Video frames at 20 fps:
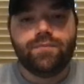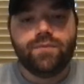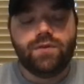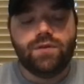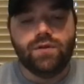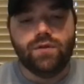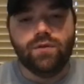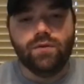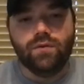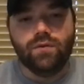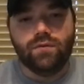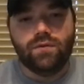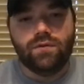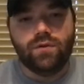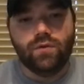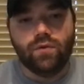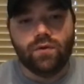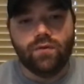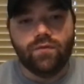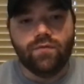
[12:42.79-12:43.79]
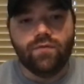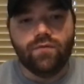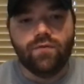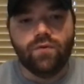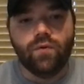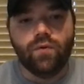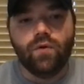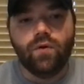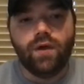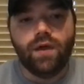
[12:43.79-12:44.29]
to
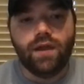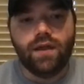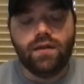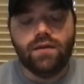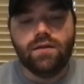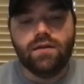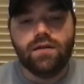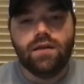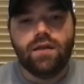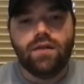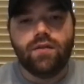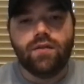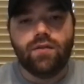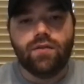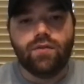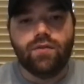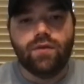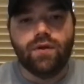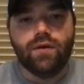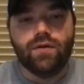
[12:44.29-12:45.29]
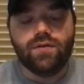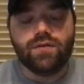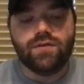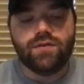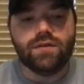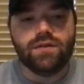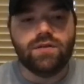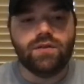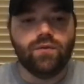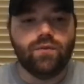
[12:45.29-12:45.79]
avoid those
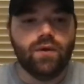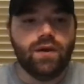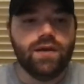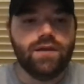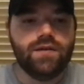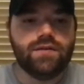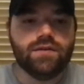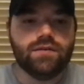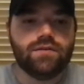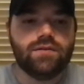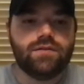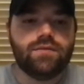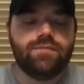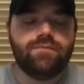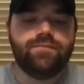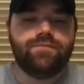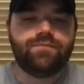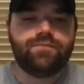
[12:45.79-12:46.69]
situations.